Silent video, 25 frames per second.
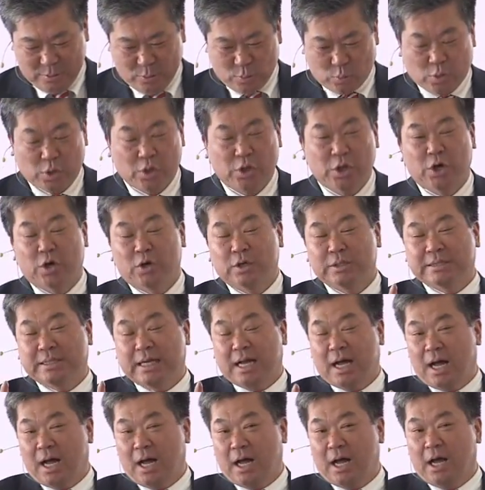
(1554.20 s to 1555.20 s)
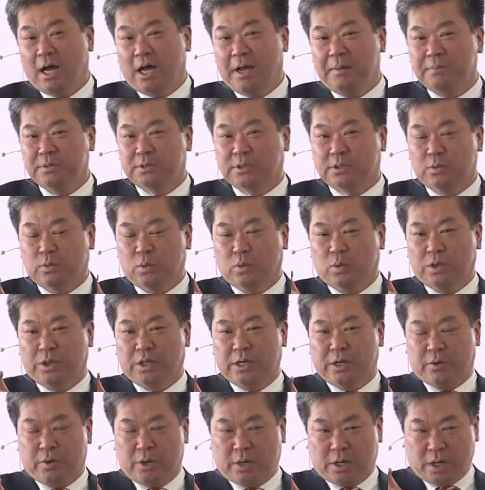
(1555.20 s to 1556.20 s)
were there times where
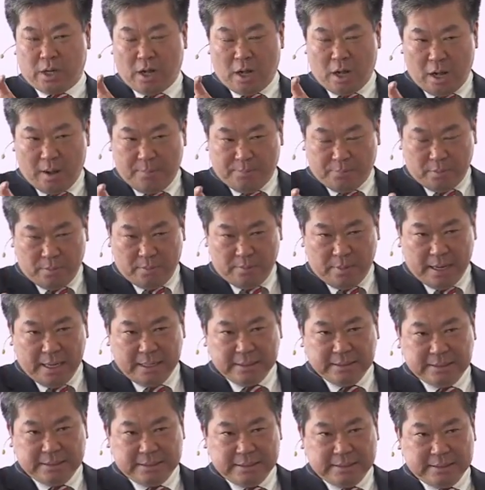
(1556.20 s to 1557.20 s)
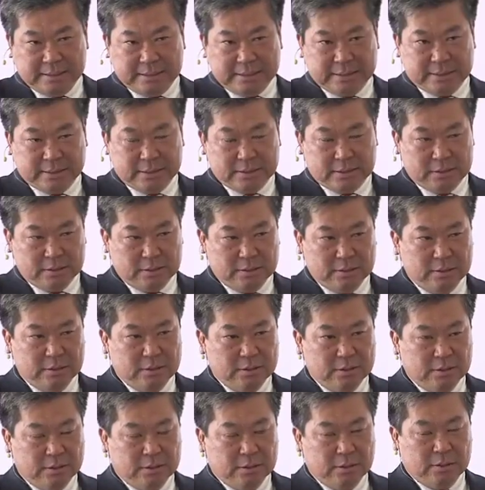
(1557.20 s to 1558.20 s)
there were compromises,
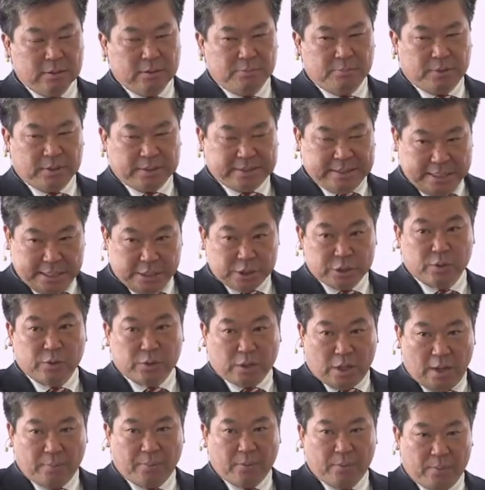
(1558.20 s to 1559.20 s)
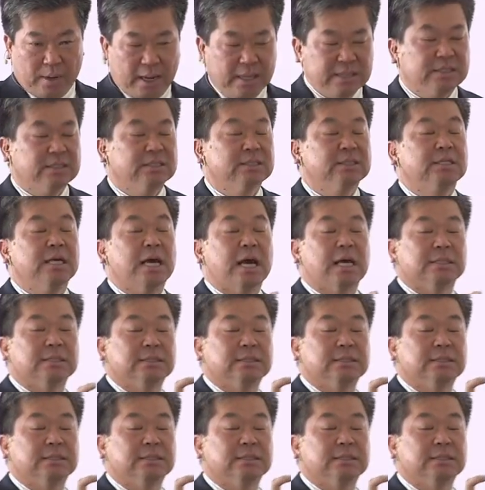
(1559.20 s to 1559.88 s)
potential compromises? Yes.